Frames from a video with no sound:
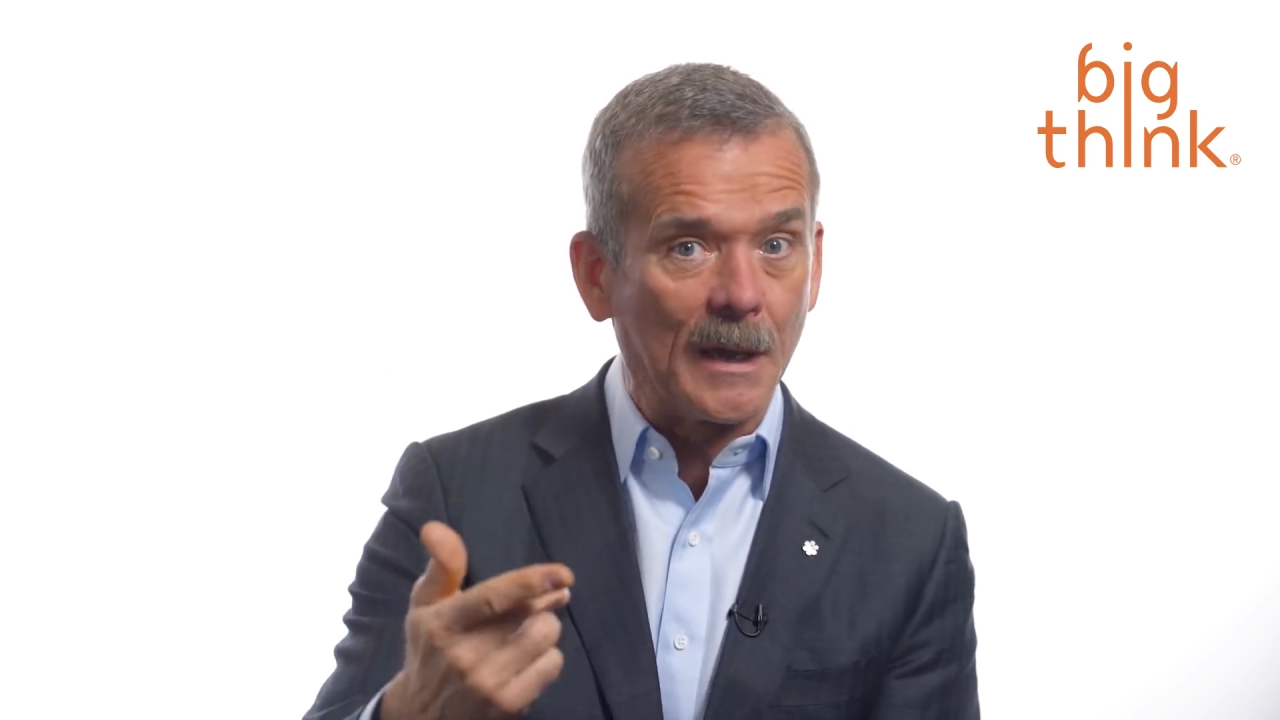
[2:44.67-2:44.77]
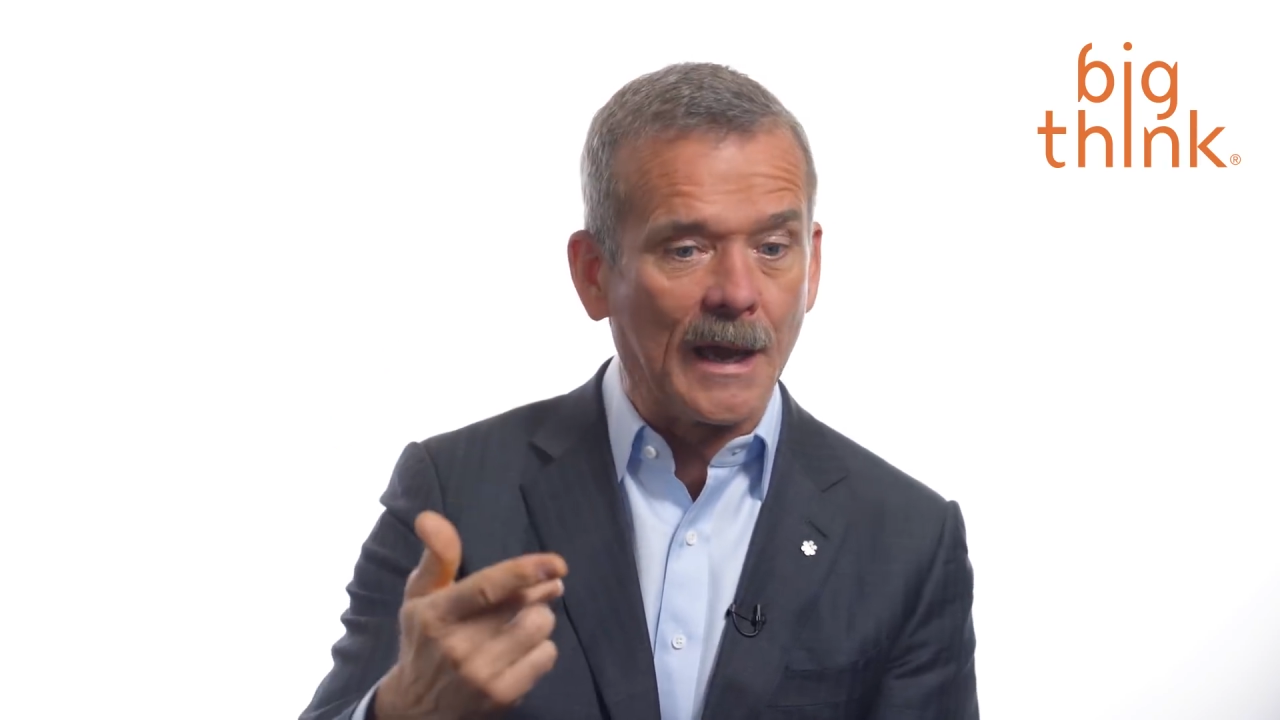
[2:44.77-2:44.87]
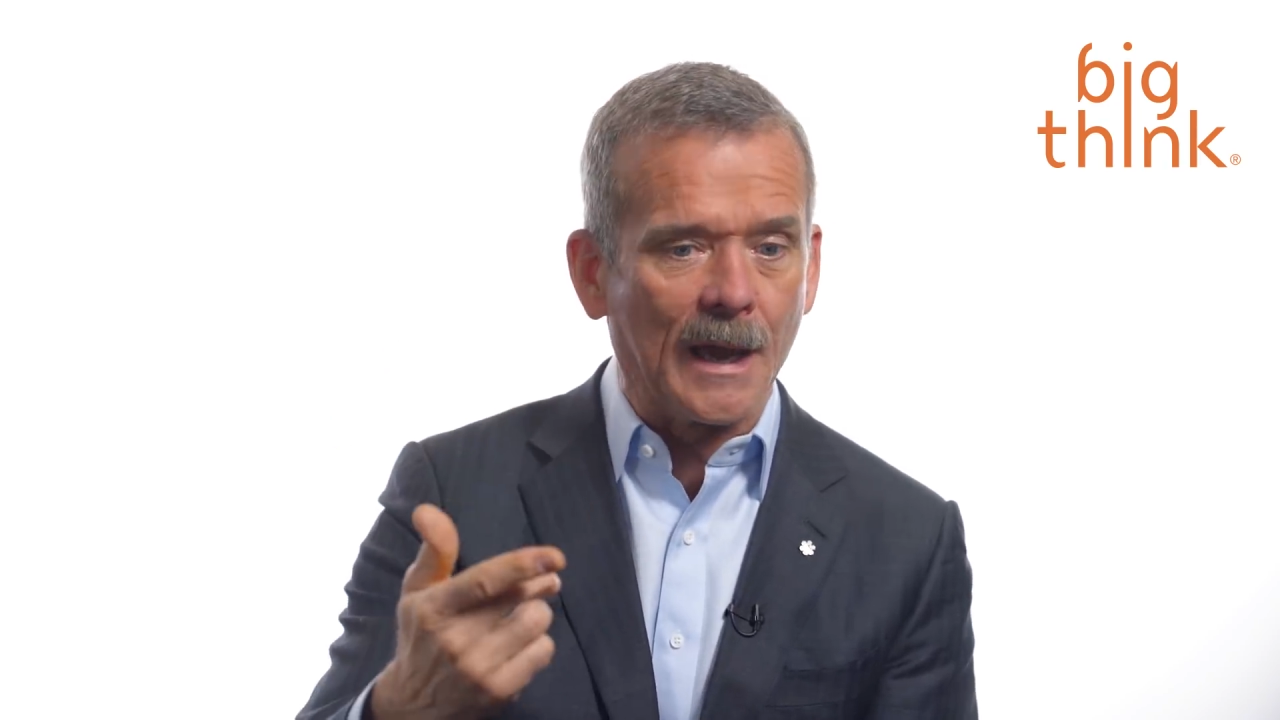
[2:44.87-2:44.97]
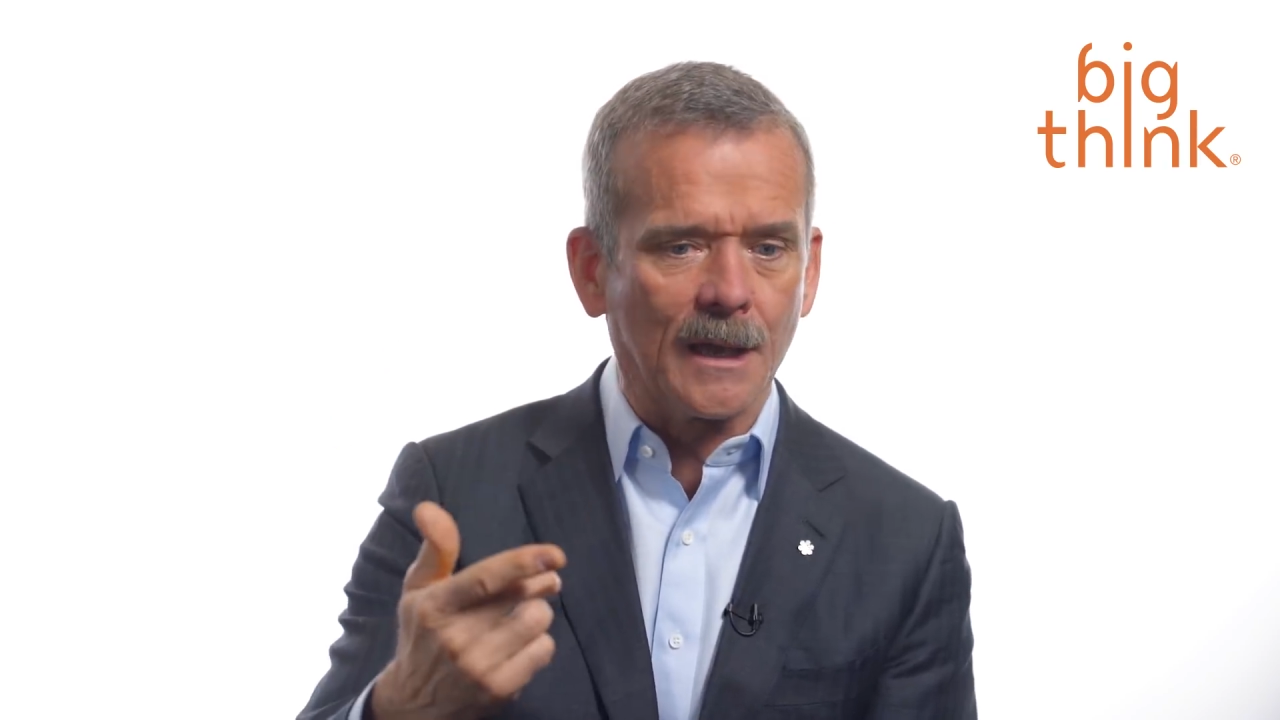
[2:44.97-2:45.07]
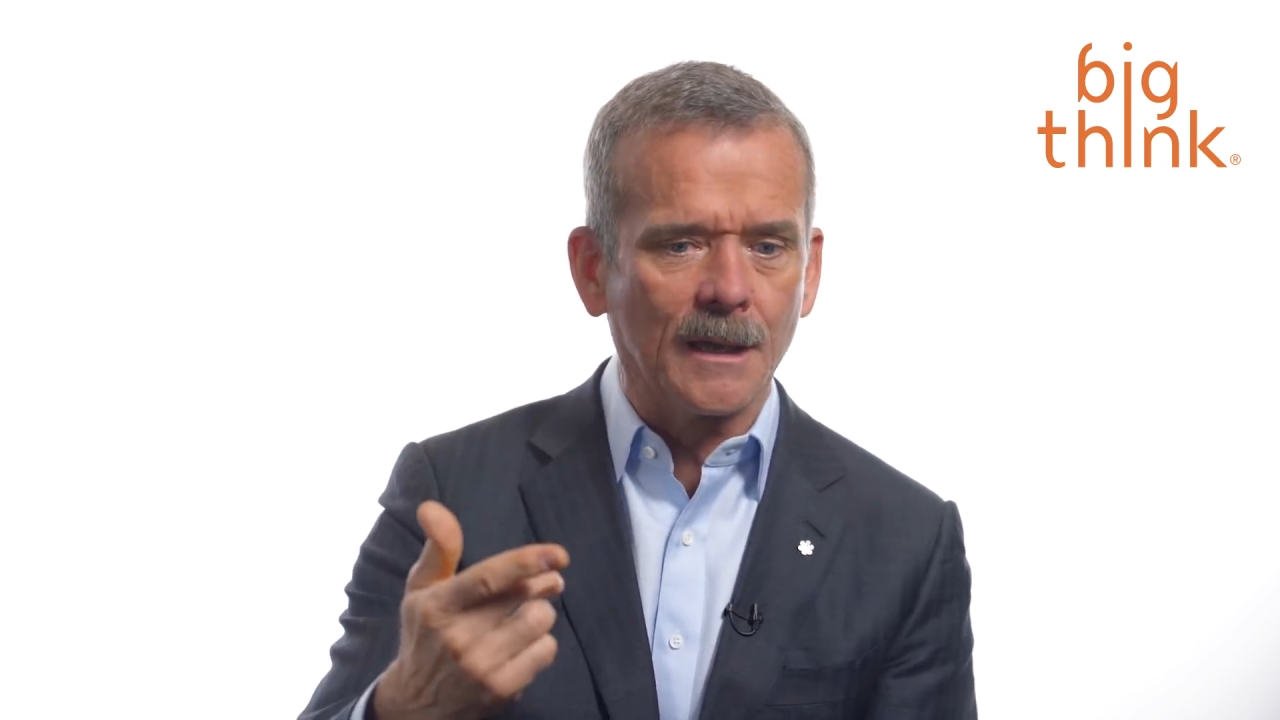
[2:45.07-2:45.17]

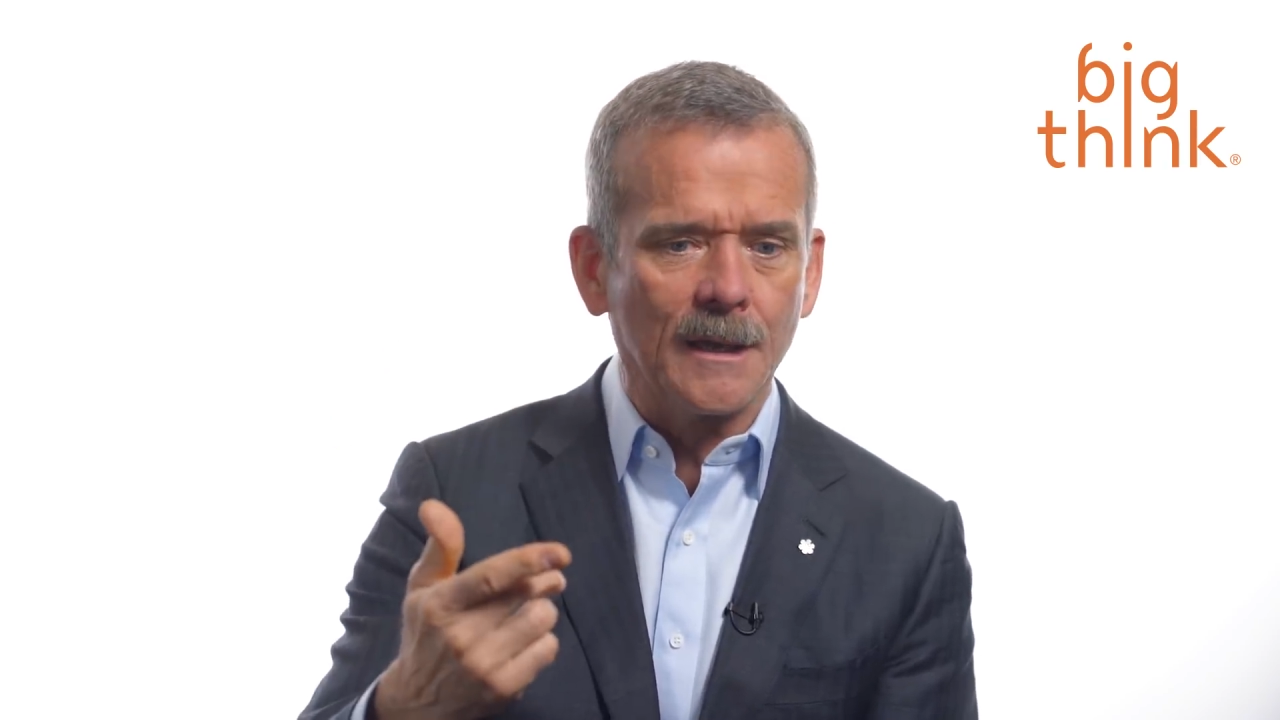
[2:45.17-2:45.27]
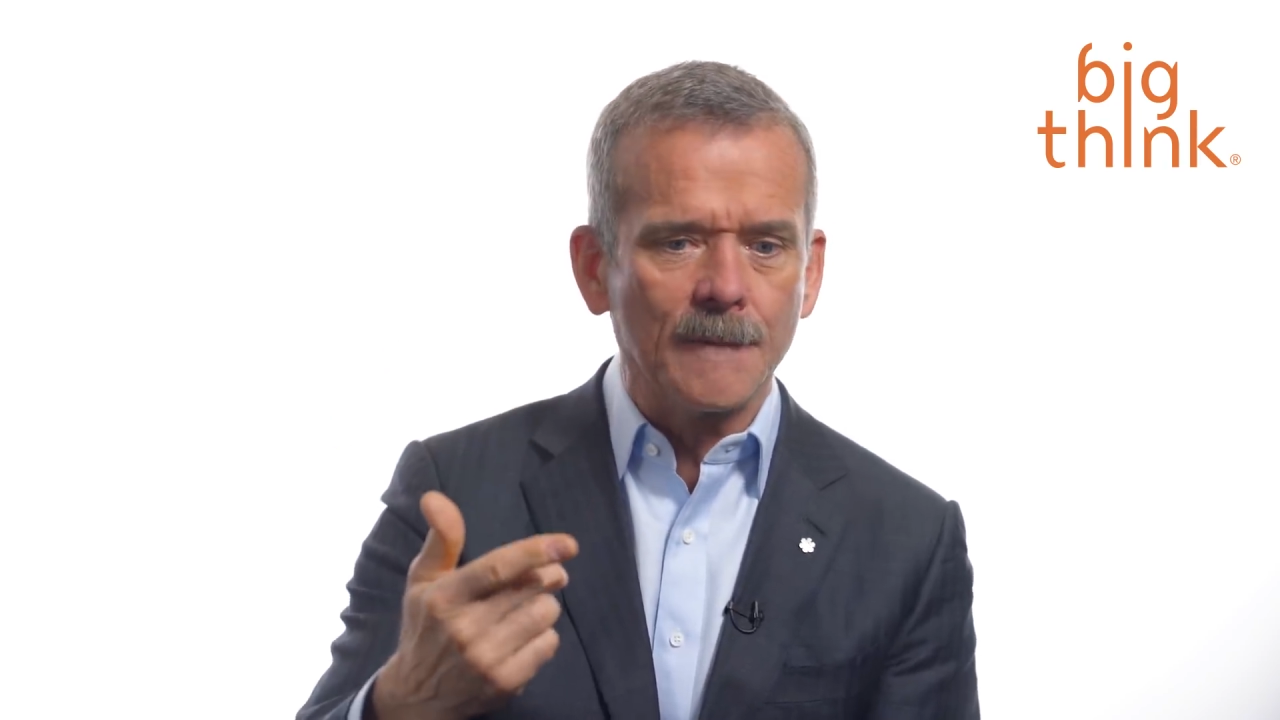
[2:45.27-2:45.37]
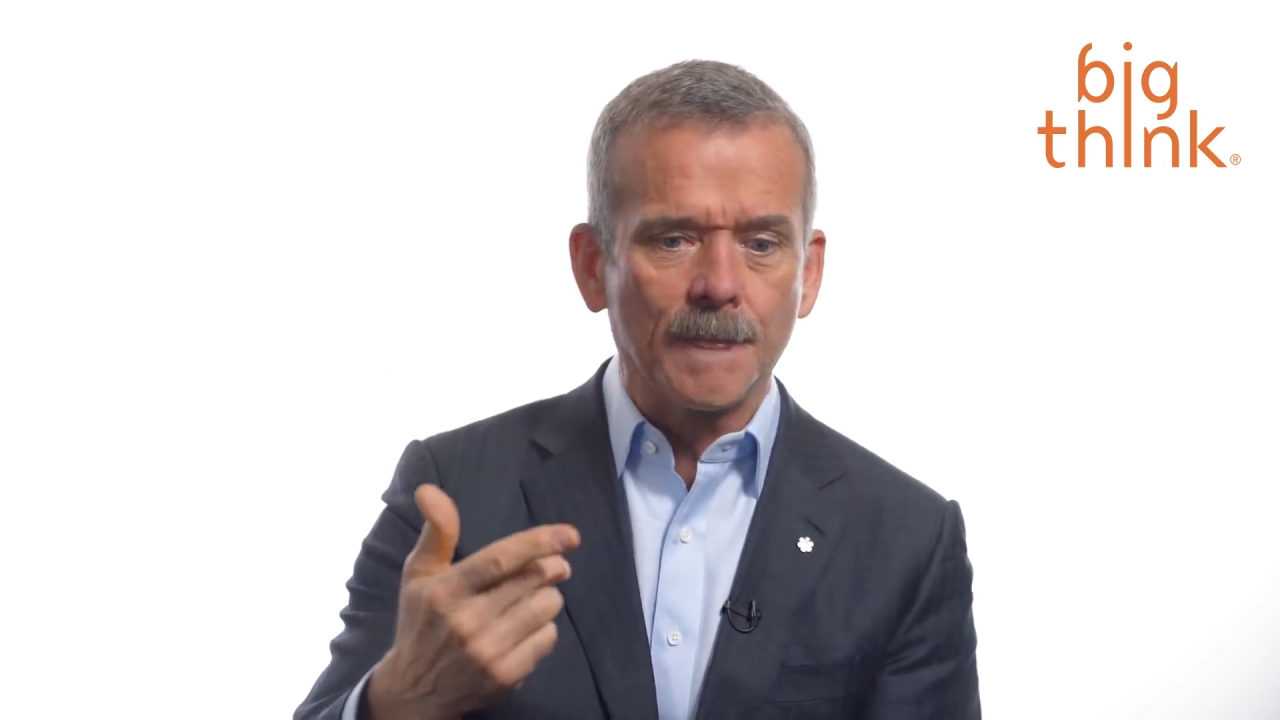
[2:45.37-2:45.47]
back,